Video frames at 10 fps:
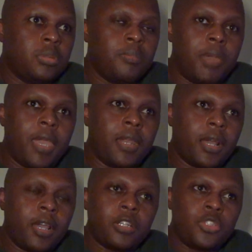man, I
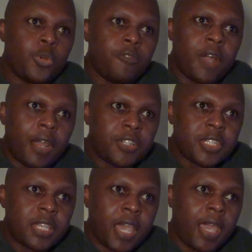got to do a virus
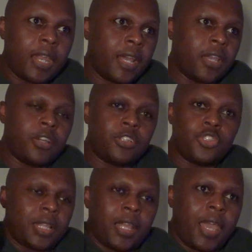scan, I got to
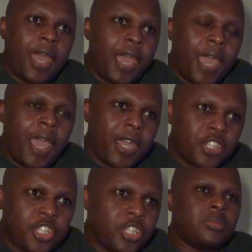do
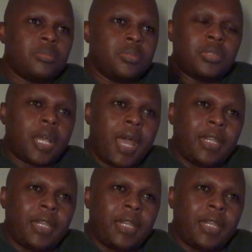hash, I